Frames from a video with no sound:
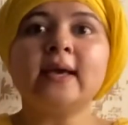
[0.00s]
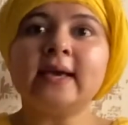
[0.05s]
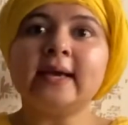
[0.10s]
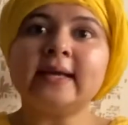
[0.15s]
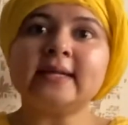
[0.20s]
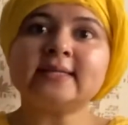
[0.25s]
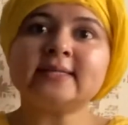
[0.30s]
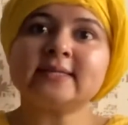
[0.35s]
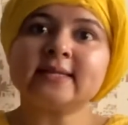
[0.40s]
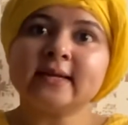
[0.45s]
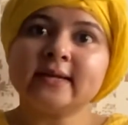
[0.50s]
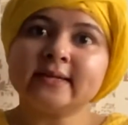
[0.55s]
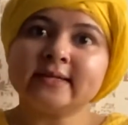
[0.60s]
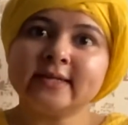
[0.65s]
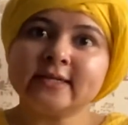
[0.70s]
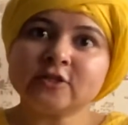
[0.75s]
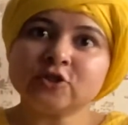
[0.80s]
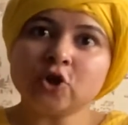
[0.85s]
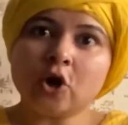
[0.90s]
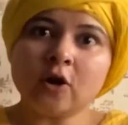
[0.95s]
it's
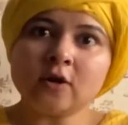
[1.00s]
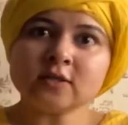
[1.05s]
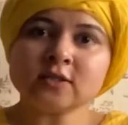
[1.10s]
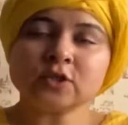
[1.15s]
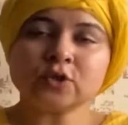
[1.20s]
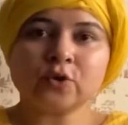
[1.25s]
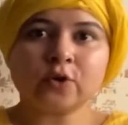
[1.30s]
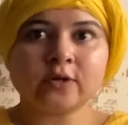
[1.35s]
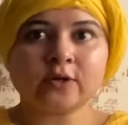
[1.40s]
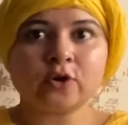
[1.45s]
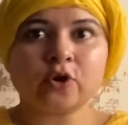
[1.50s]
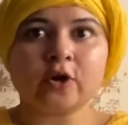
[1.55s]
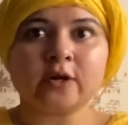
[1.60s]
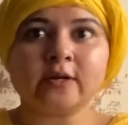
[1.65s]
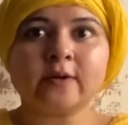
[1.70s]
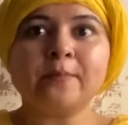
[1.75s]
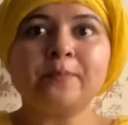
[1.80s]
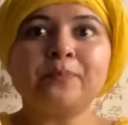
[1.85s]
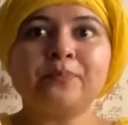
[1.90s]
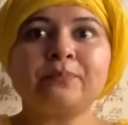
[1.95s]
detoxed or
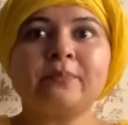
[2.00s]
not.